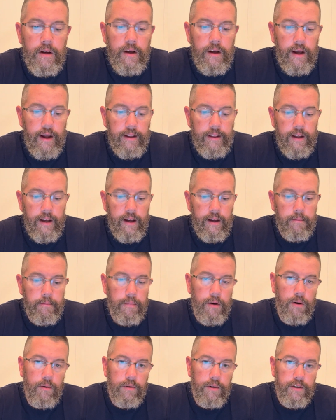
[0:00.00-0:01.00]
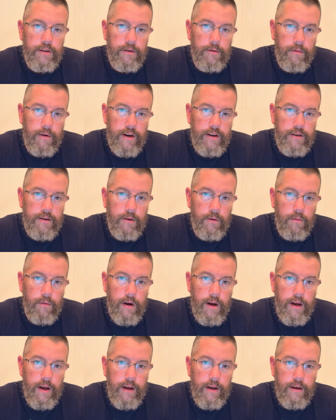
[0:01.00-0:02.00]
and then boneless the rest of the
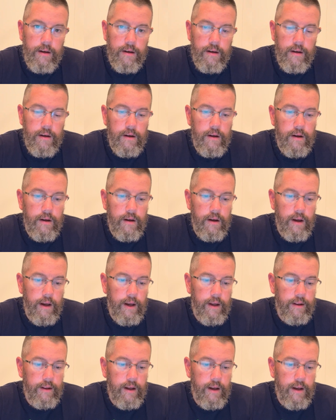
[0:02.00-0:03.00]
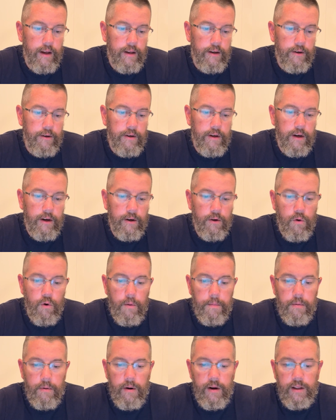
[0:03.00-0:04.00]
way. And then you can
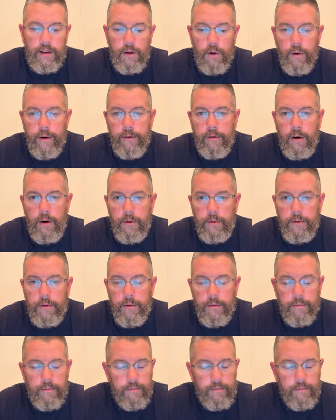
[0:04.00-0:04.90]
incorporate loin roast.